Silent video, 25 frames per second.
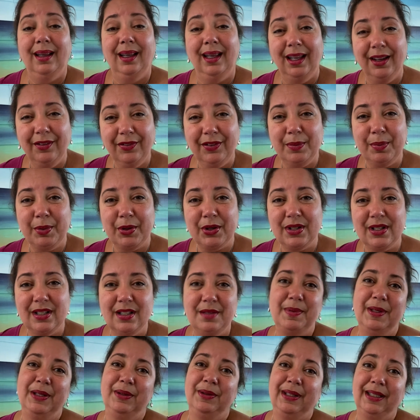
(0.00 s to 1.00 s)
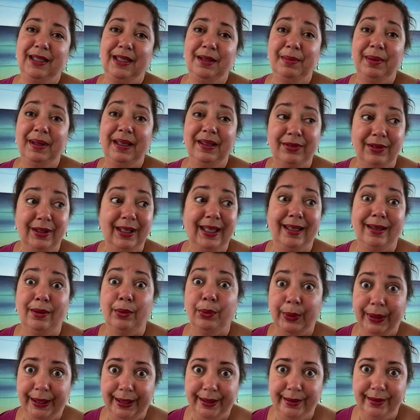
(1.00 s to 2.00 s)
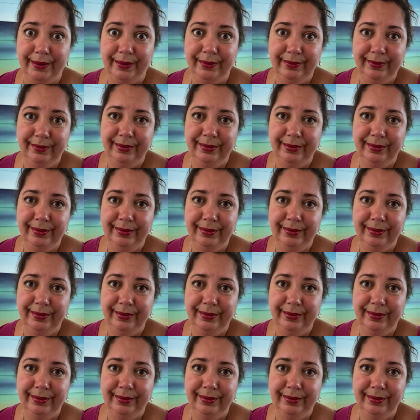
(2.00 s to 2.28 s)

If the person's been with the company for like a week,